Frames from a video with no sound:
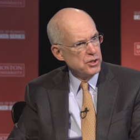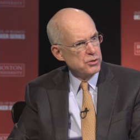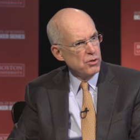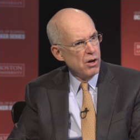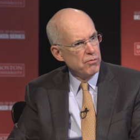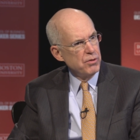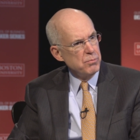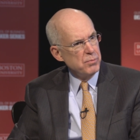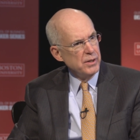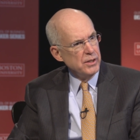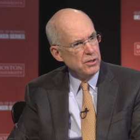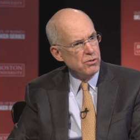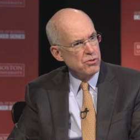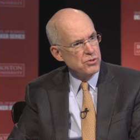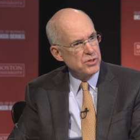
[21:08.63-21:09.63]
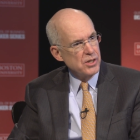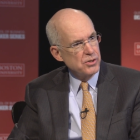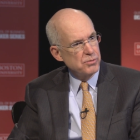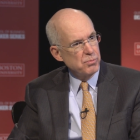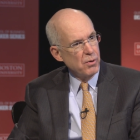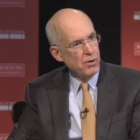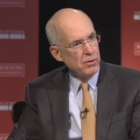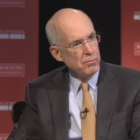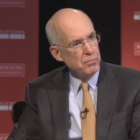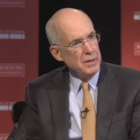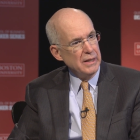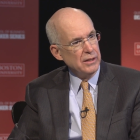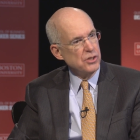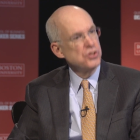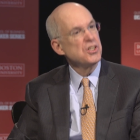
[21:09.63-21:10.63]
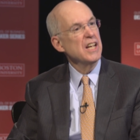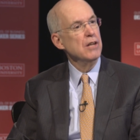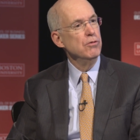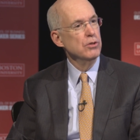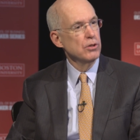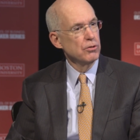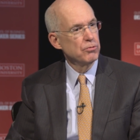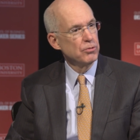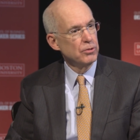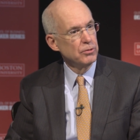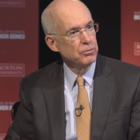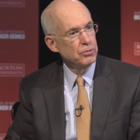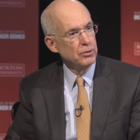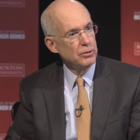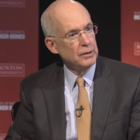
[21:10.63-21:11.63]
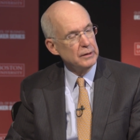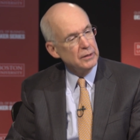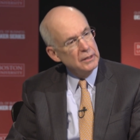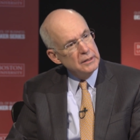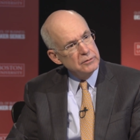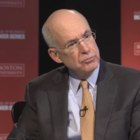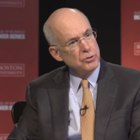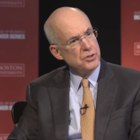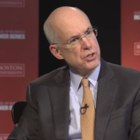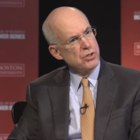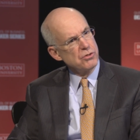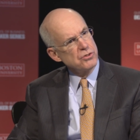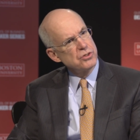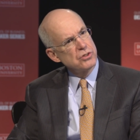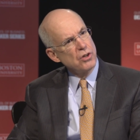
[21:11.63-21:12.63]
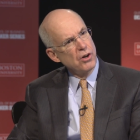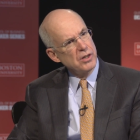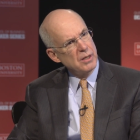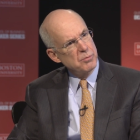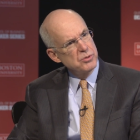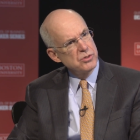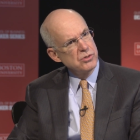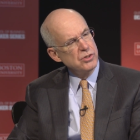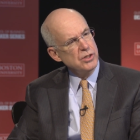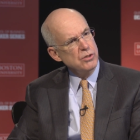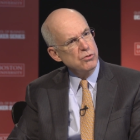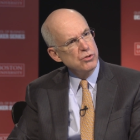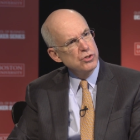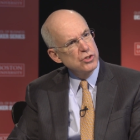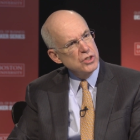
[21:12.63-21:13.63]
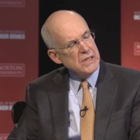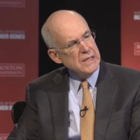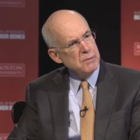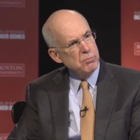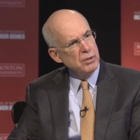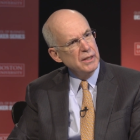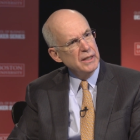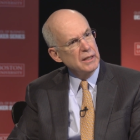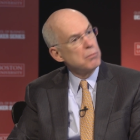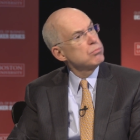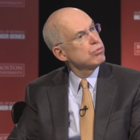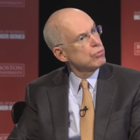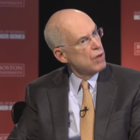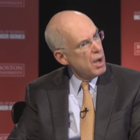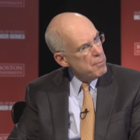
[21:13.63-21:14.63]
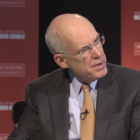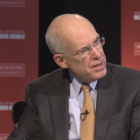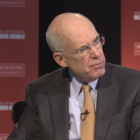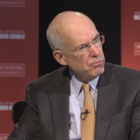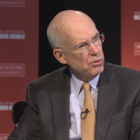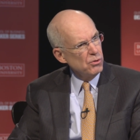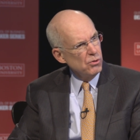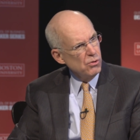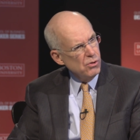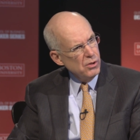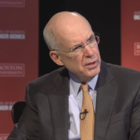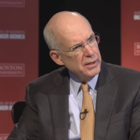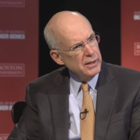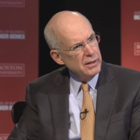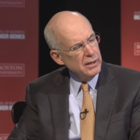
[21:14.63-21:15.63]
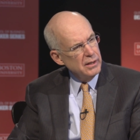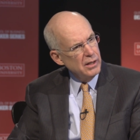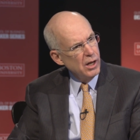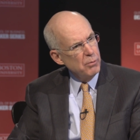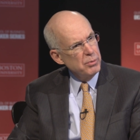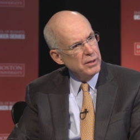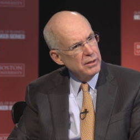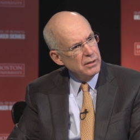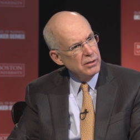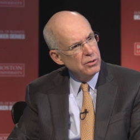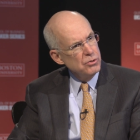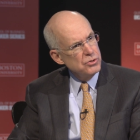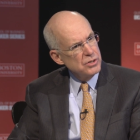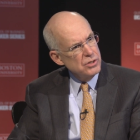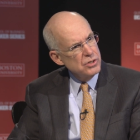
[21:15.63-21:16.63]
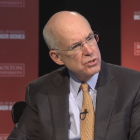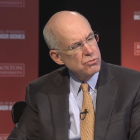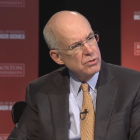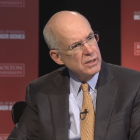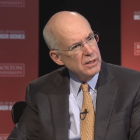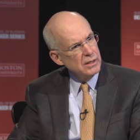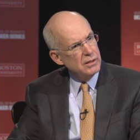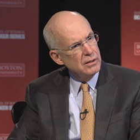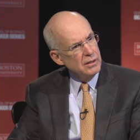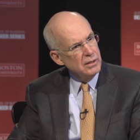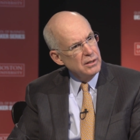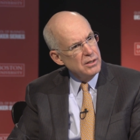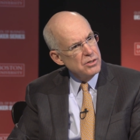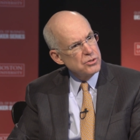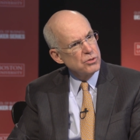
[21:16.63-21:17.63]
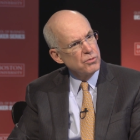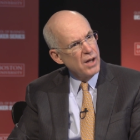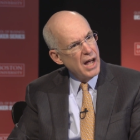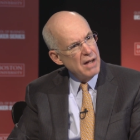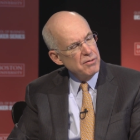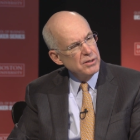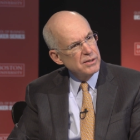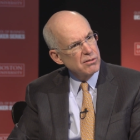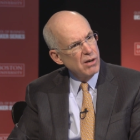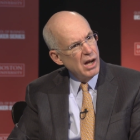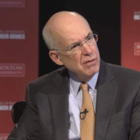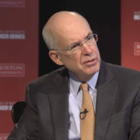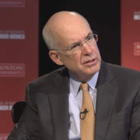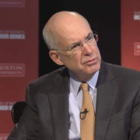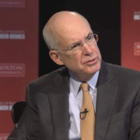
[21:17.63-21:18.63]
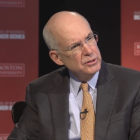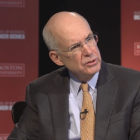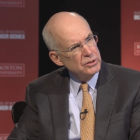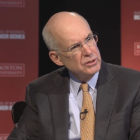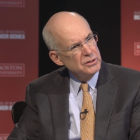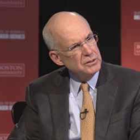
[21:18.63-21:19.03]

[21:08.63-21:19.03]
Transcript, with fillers: has often been used as part of being the savior for, for, uh, yeah, for digital startups. Do you see it playing a prominent role in, in helping the news industry uh, survive and thrive in the future? It's,